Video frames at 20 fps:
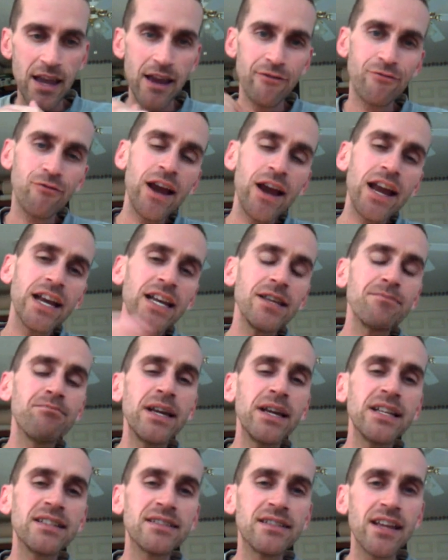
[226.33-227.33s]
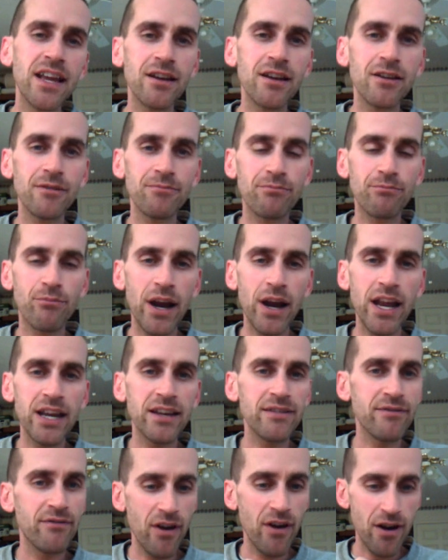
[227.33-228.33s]
If Randy beats down
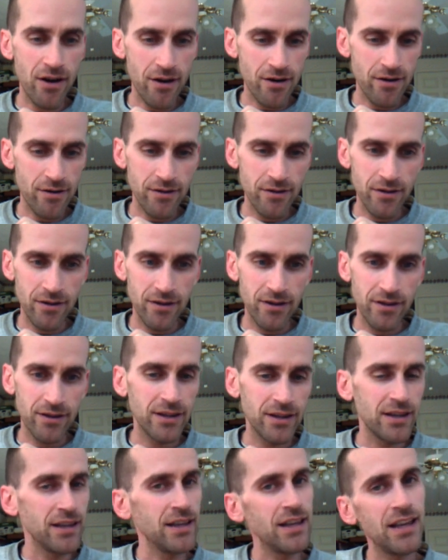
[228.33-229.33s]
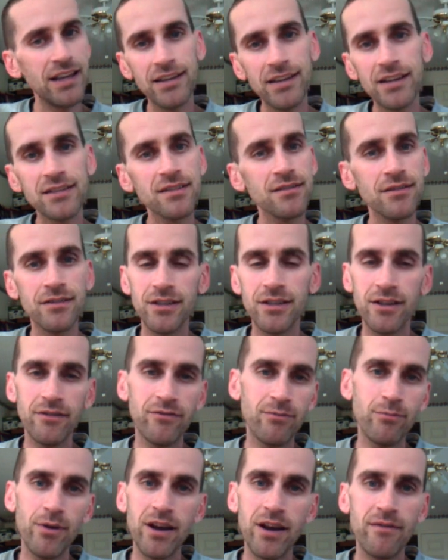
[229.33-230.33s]
Brandon Vera, it doesn't look
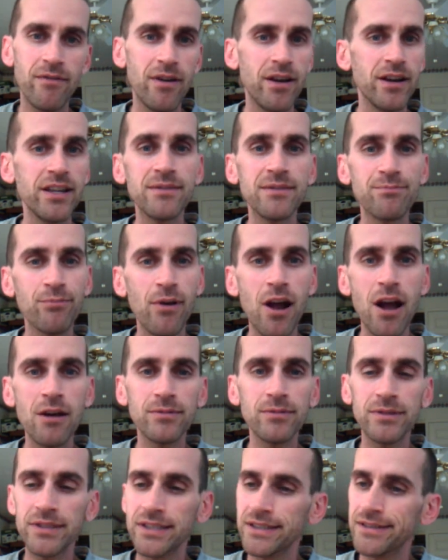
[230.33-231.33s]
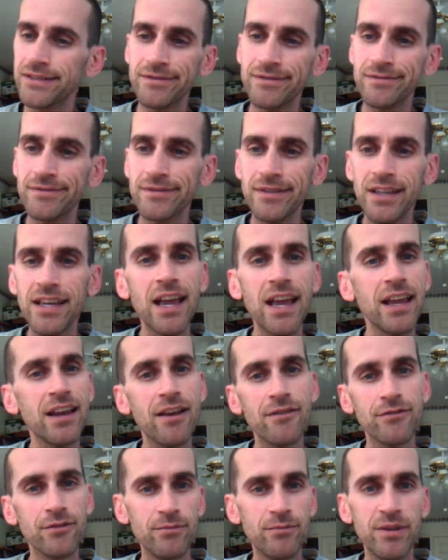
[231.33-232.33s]
good for Brandon Vera. He's probably he ain't
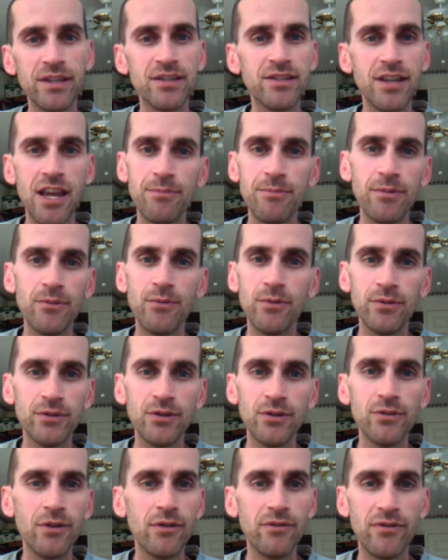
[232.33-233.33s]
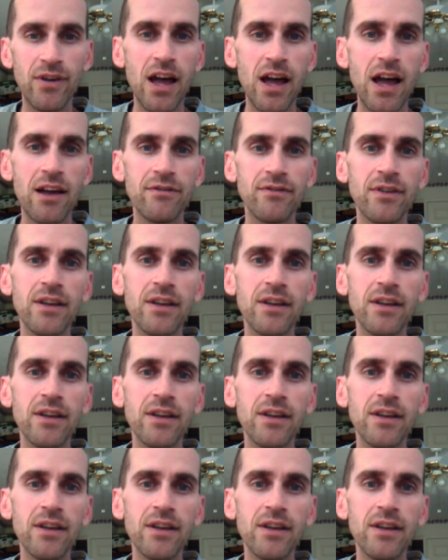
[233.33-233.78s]
ever going to be a champ at 205.